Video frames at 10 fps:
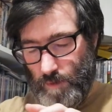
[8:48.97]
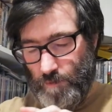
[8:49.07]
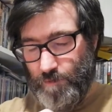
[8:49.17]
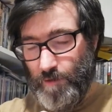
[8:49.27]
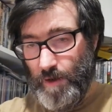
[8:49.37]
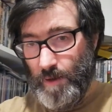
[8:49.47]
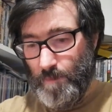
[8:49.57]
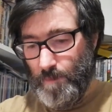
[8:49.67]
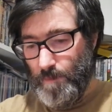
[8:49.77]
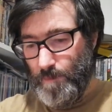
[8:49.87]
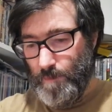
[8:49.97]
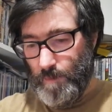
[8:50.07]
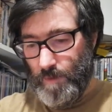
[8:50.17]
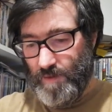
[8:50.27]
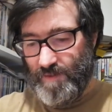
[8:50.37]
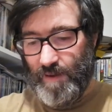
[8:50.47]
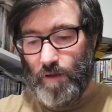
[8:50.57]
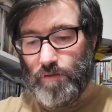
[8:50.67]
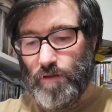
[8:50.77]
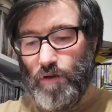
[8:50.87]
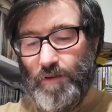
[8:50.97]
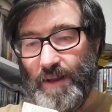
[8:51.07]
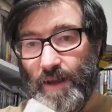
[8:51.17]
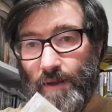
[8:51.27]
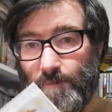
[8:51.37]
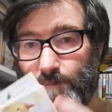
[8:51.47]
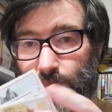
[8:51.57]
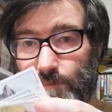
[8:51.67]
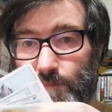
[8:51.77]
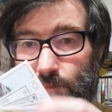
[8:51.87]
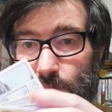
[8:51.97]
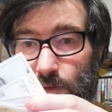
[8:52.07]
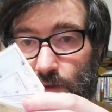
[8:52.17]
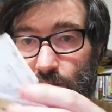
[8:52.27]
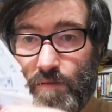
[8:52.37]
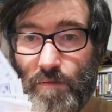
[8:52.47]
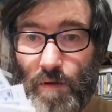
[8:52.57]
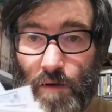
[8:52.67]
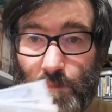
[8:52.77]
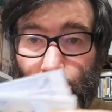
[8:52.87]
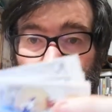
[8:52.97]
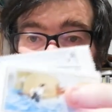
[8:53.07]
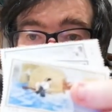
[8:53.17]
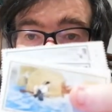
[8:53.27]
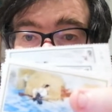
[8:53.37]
from South Korea. These are beautiful